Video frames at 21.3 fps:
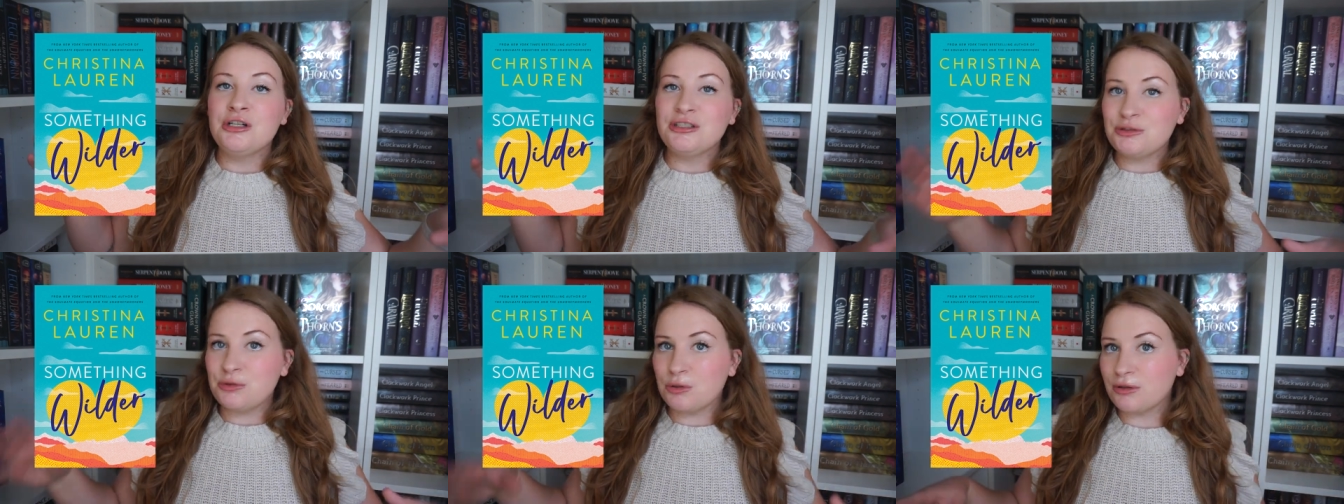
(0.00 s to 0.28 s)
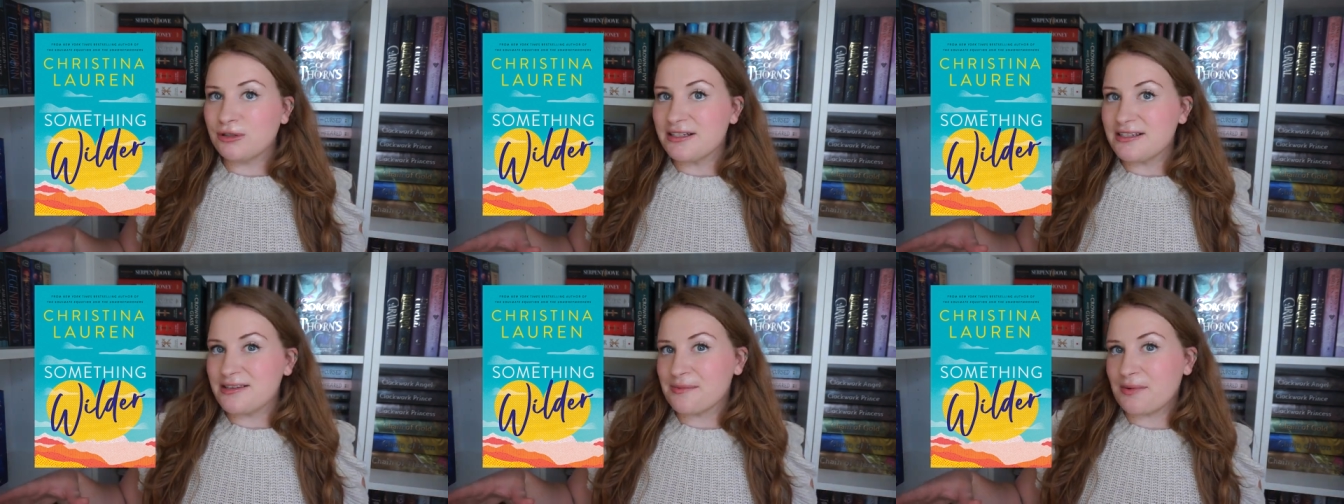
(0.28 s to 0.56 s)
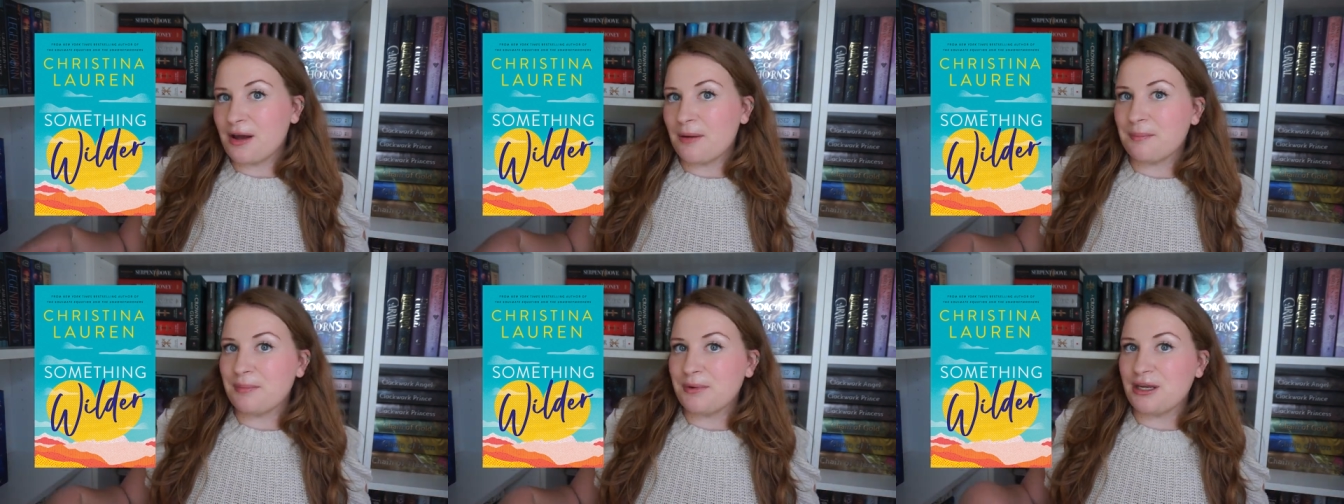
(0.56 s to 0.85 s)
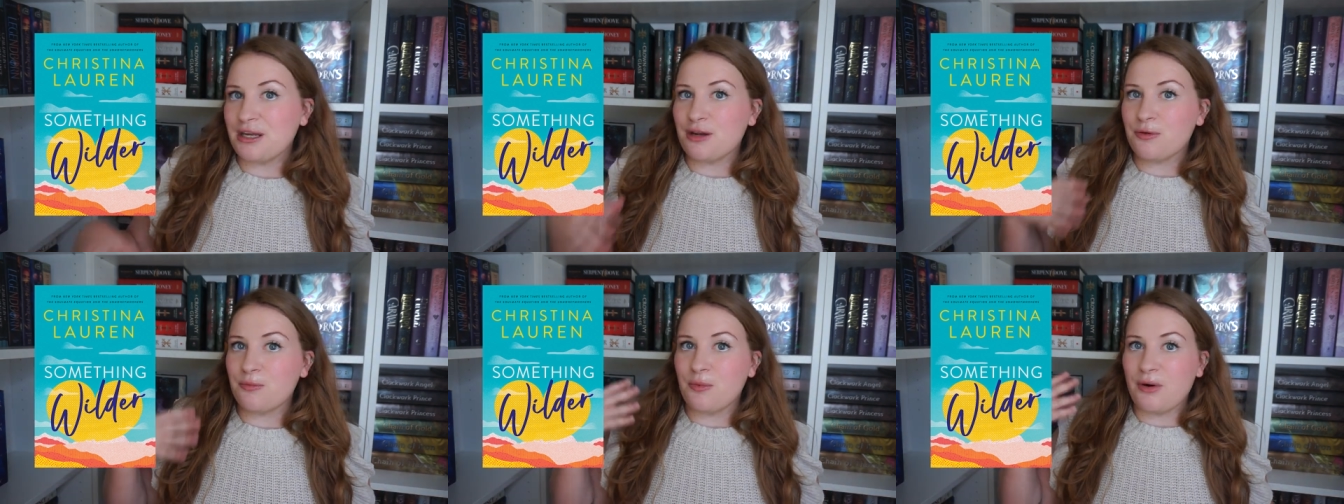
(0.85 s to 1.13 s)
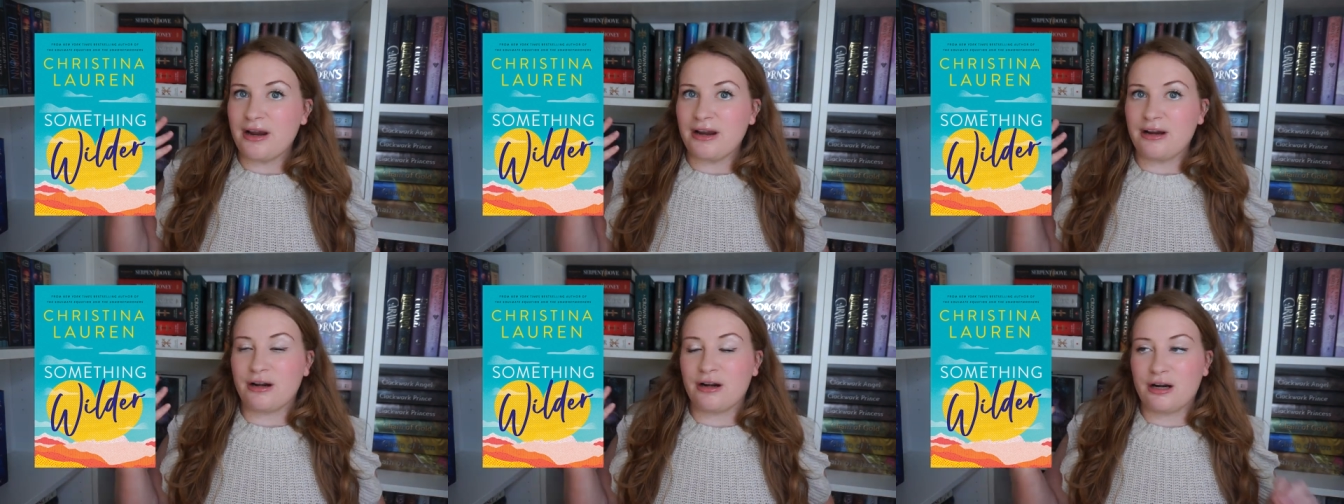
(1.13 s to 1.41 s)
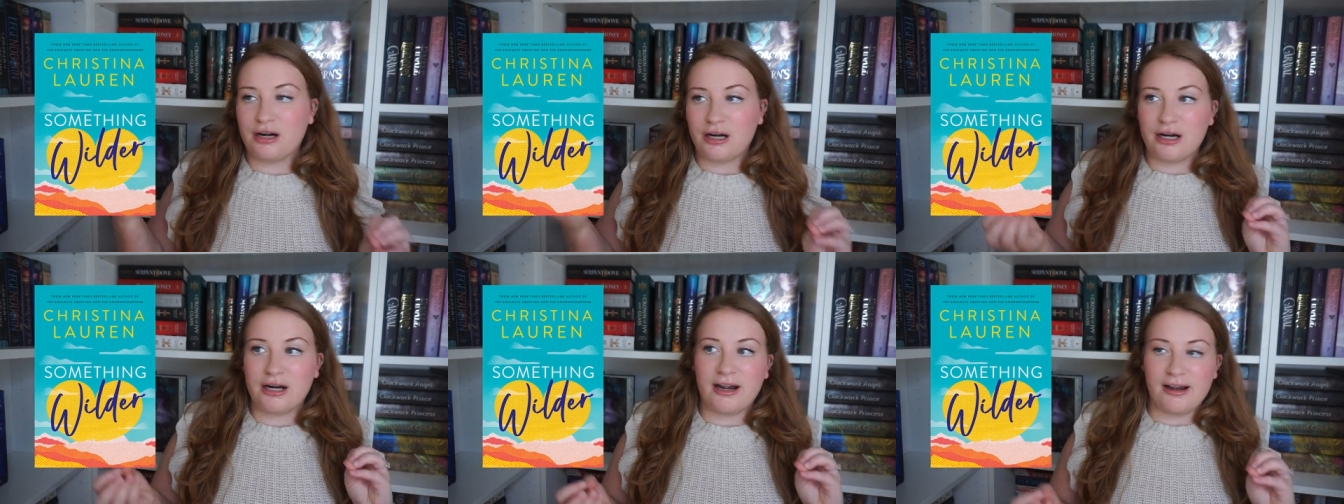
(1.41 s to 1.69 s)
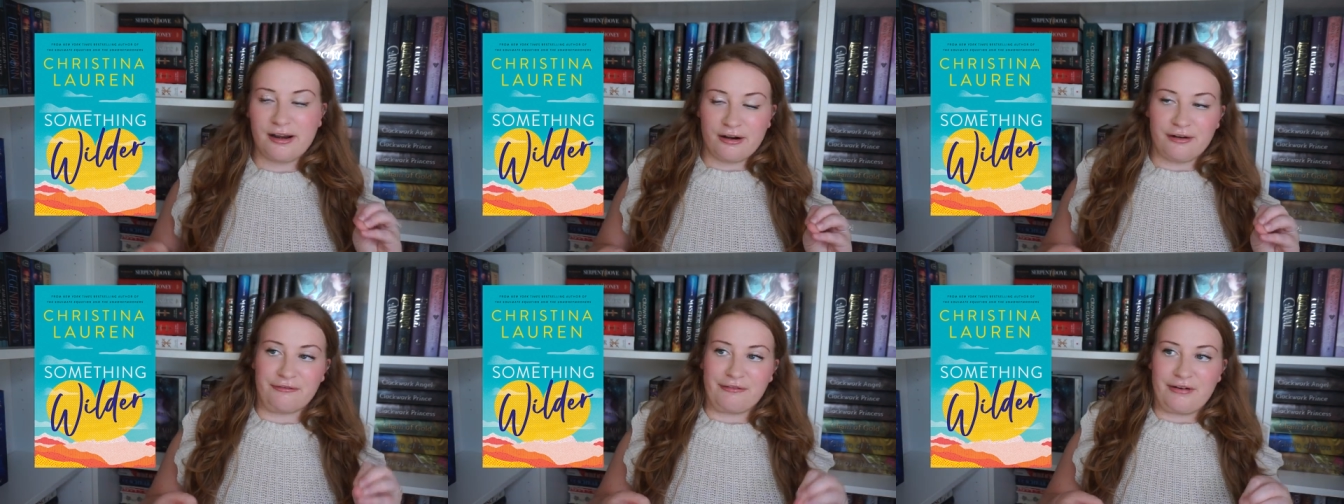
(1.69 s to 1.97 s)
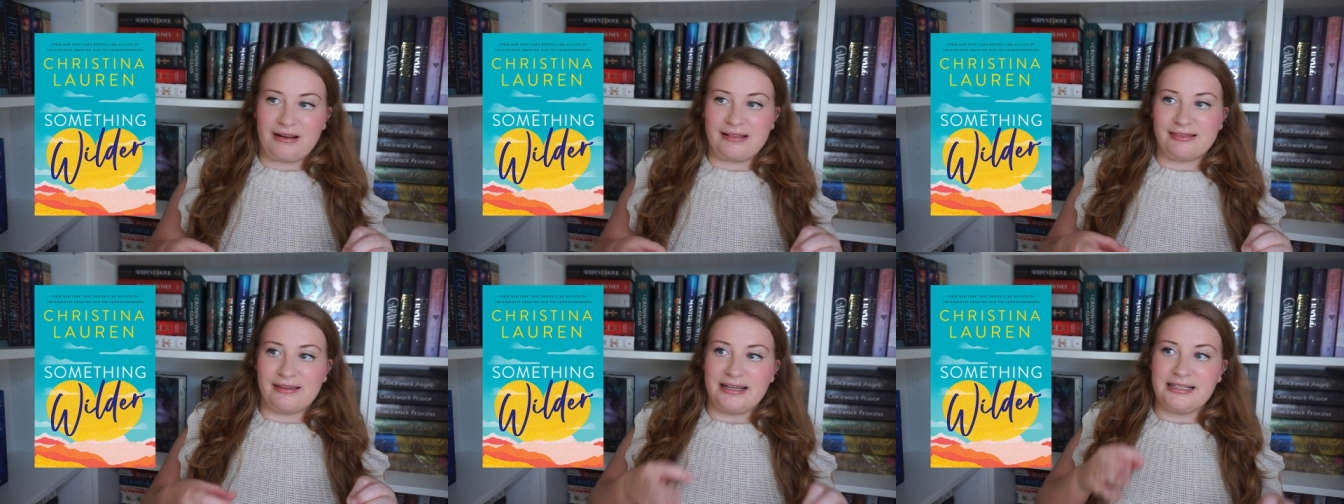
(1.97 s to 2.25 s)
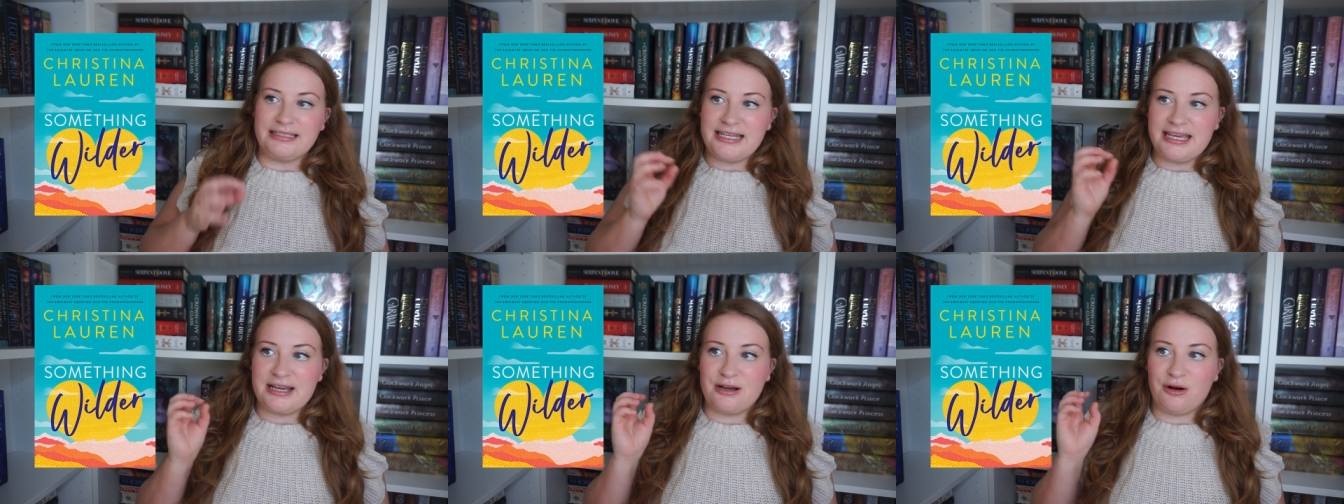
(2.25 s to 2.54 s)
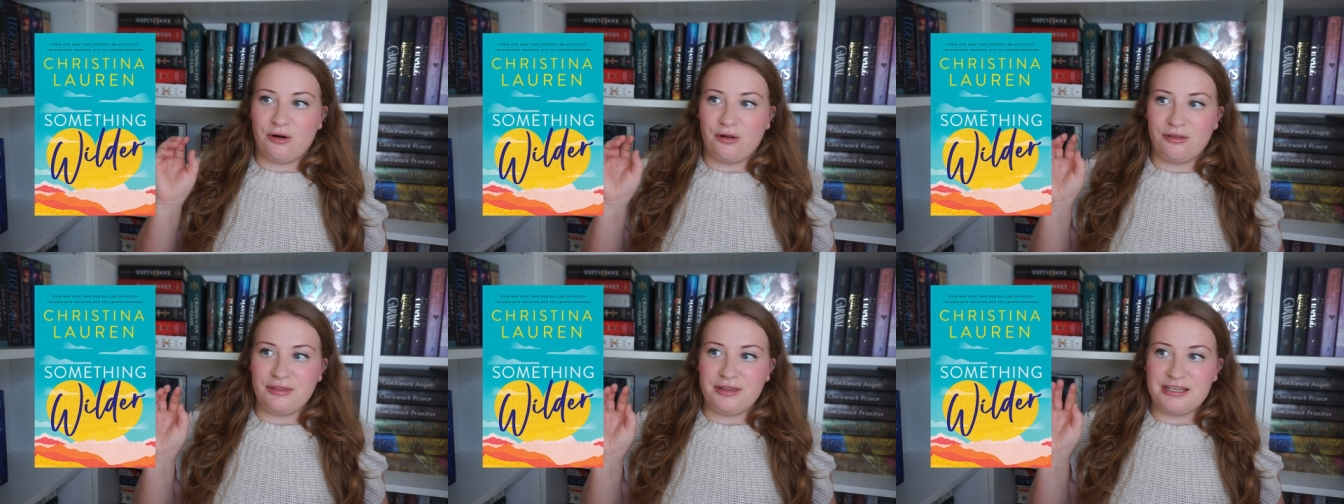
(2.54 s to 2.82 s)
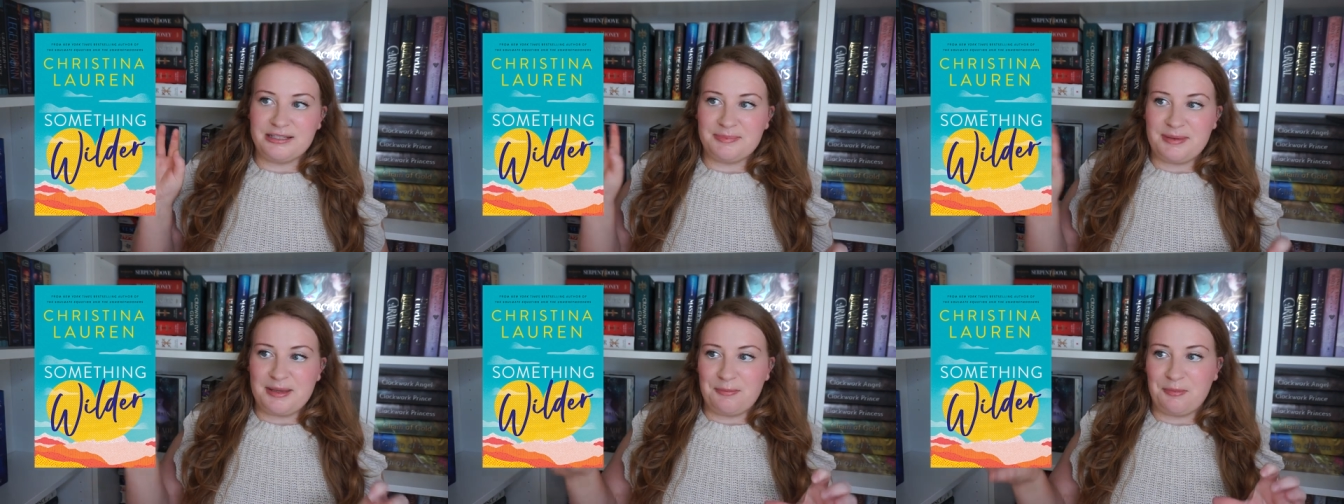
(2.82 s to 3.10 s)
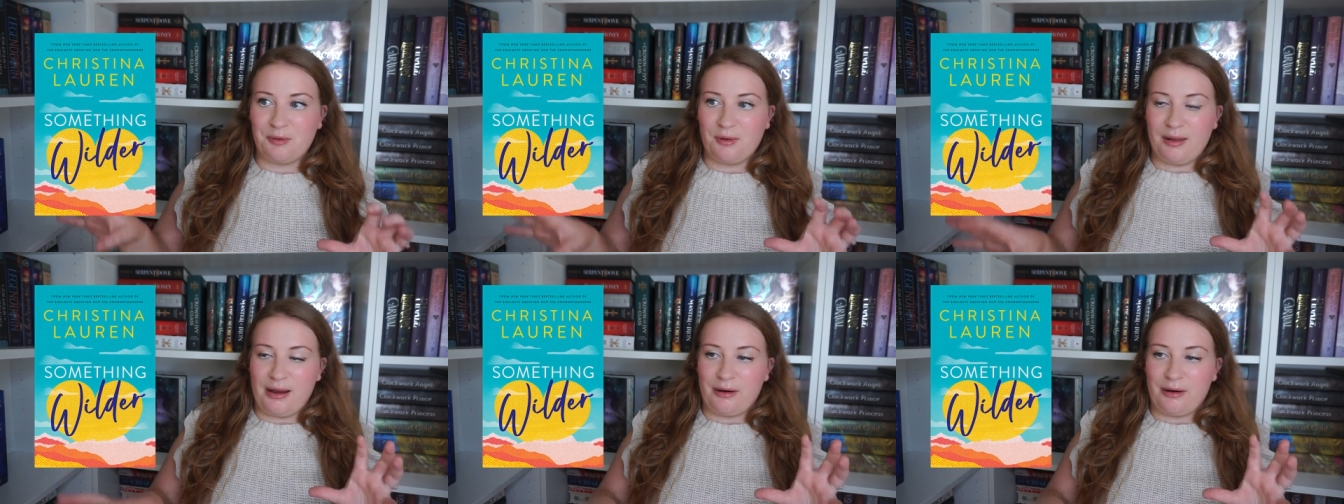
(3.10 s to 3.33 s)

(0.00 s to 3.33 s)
tourism company where her and her friends like take all these people